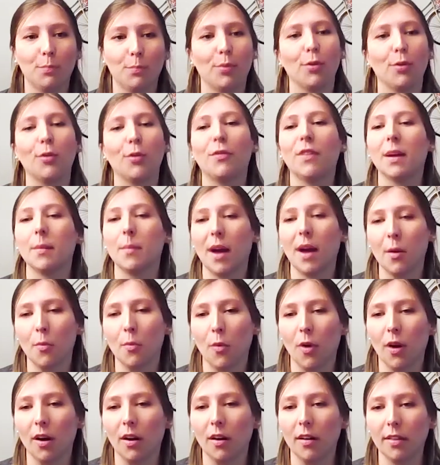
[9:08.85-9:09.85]
proving my
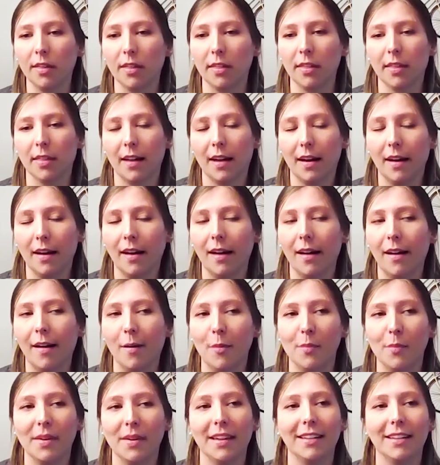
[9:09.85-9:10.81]
worth um,